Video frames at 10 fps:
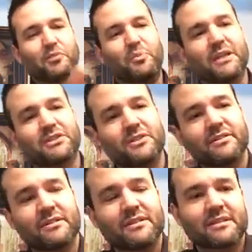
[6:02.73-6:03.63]
picture,
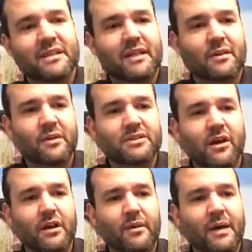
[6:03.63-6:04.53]
it's exactly what I was
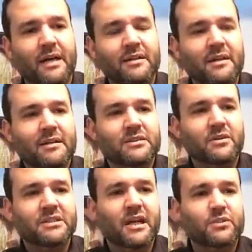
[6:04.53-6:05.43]
talking about. So
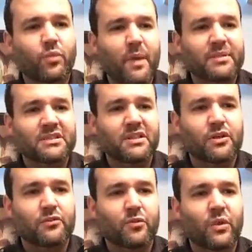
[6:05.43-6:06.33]
he's got his weapon slung
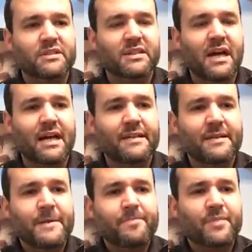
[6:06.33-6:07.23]
over one side.
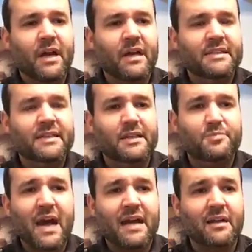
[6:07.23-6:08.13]
He's got his
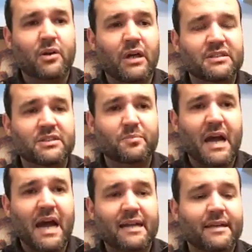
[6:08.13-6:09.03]
pack across his back.